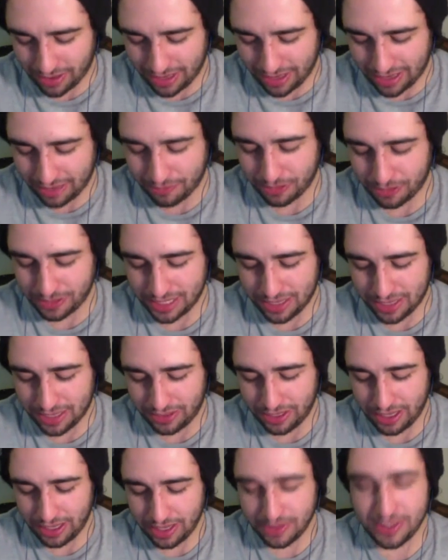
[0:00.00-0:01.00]
and I wrote down
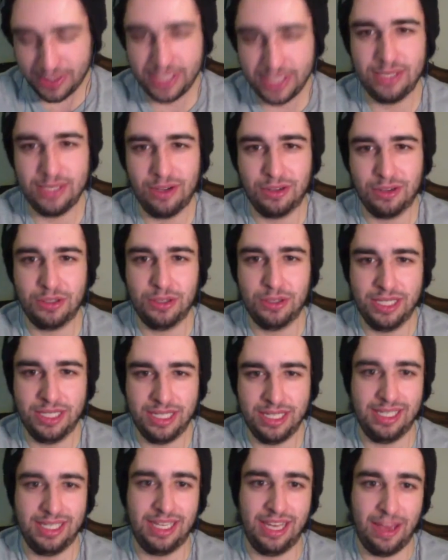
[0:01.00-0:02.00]
this song choice
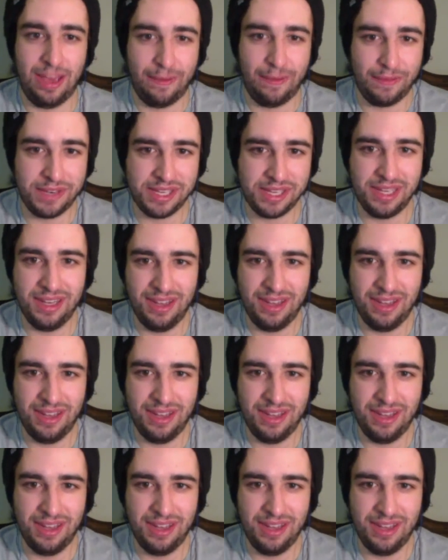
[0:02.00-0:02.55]
is a gift